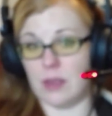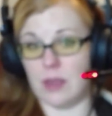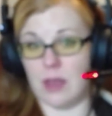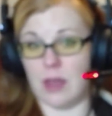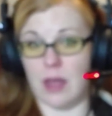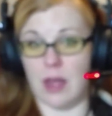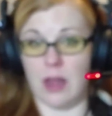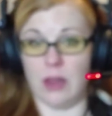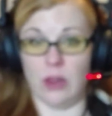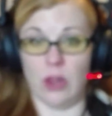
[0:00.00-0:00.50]

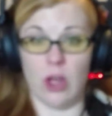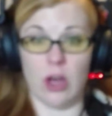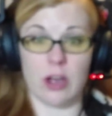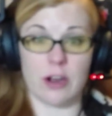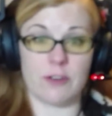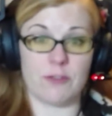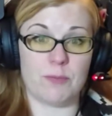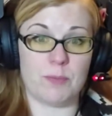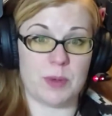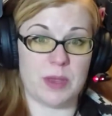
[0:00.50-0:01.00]
a
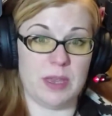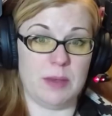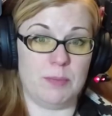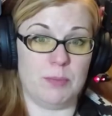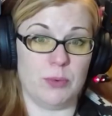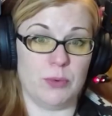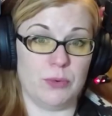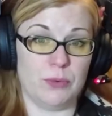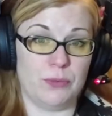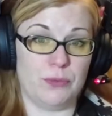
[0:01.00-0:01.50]
lot of
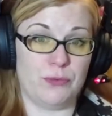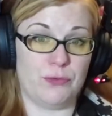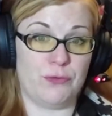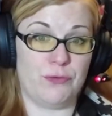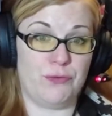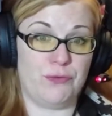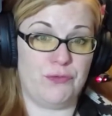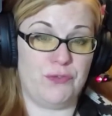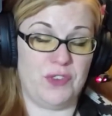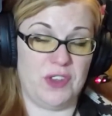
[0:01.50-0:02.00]
people
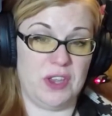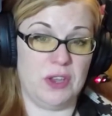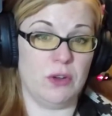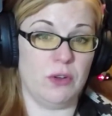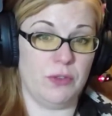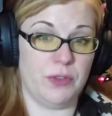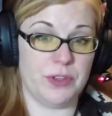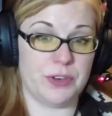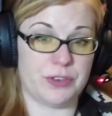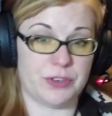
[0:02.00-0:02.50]

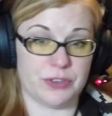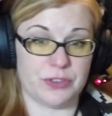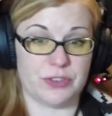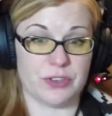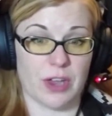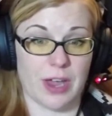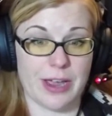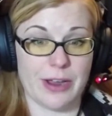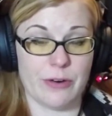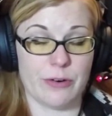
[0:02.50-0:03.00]
feel the
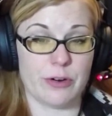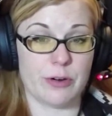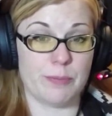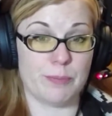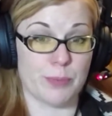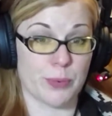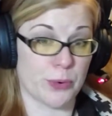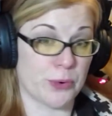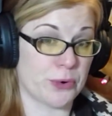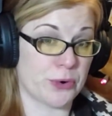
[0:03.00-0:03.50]
desire to
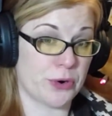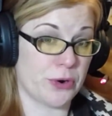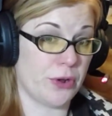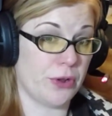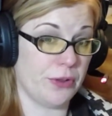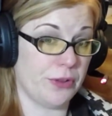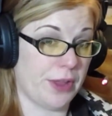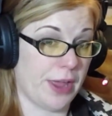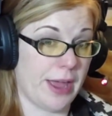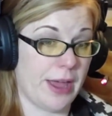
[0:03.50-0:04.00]
burn it
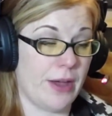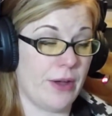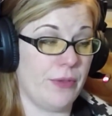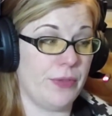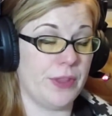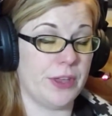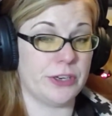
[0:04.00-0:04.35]
all down.